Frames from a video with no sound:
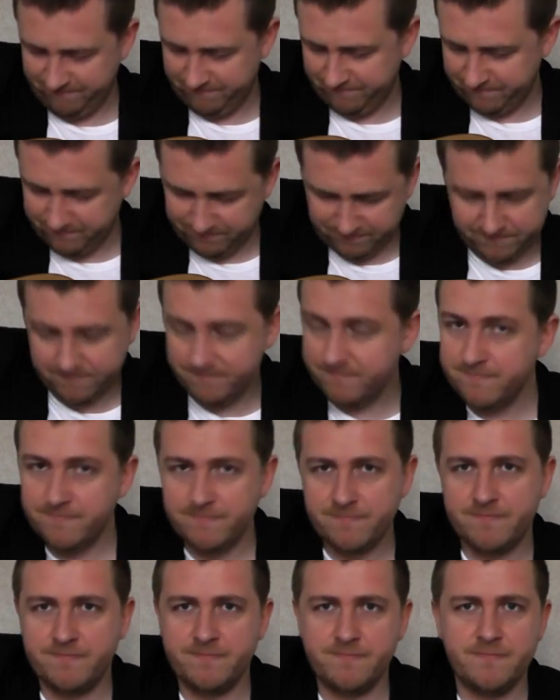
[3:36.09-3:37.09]

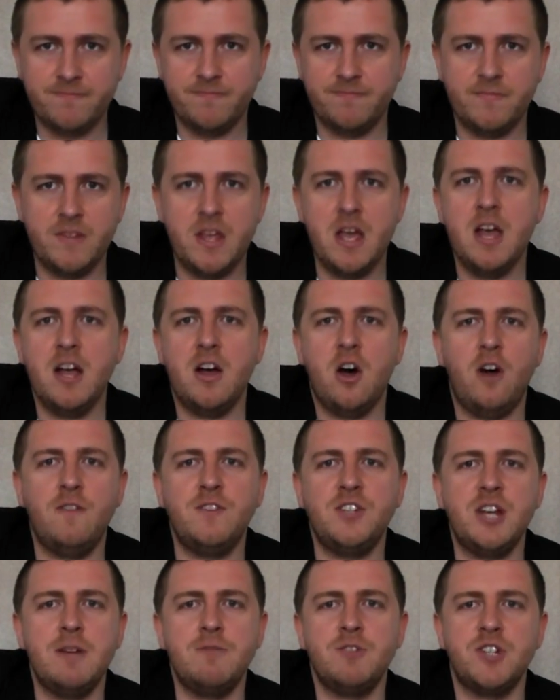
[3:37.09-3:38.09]

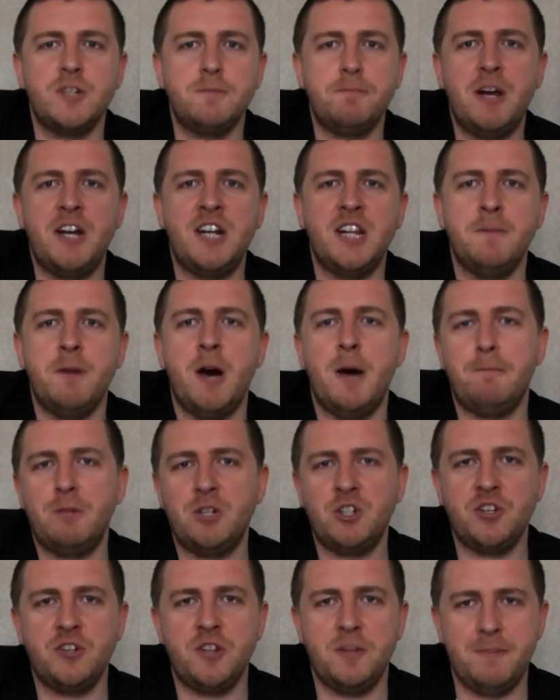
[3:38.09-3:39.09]
Obviously I'm just speeding them up,
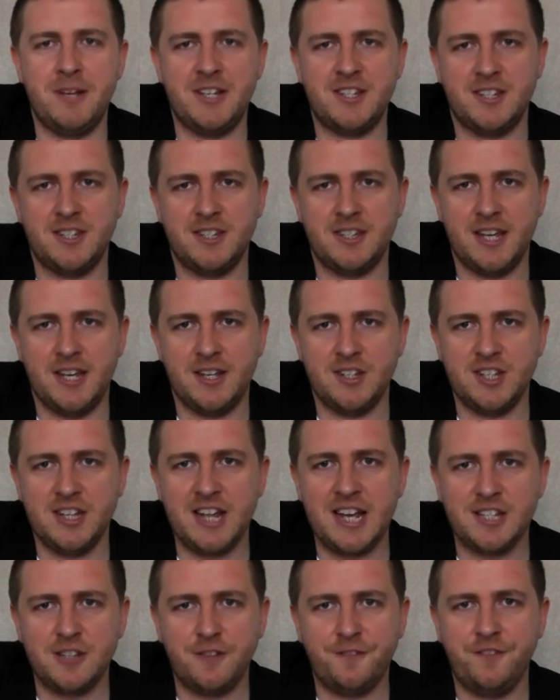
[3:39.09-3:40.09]
but do the misses there. So
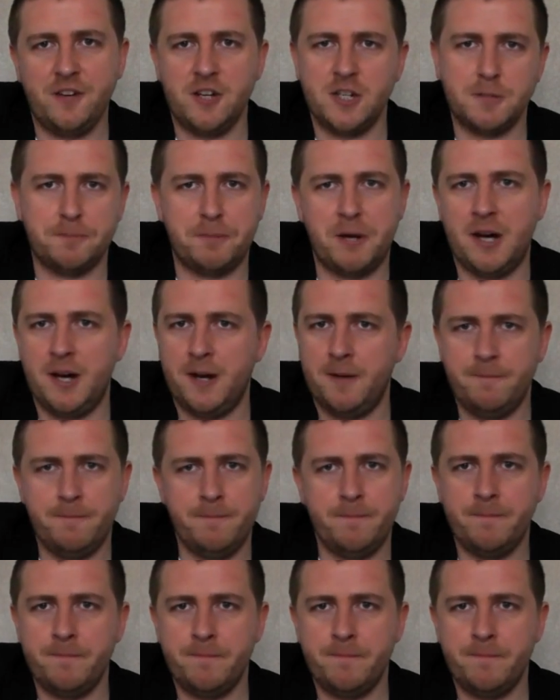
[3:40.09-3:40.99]
that's the first part.